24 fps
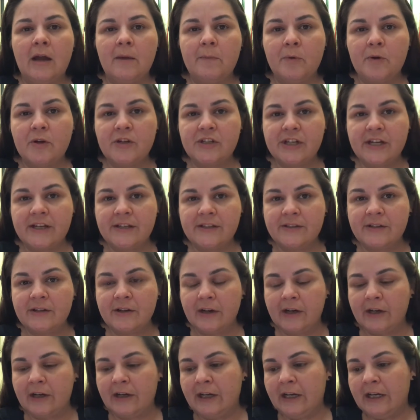poor
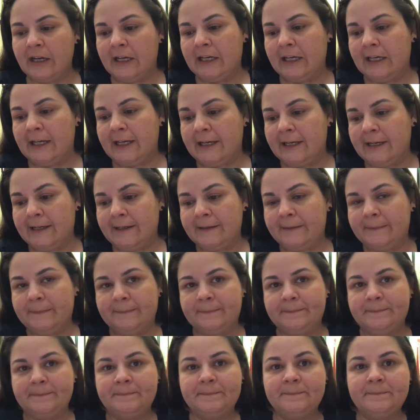Chester.
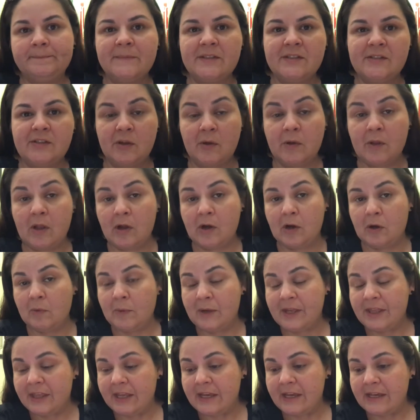He's no longer
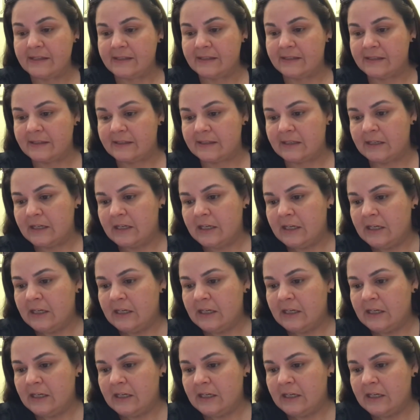with us.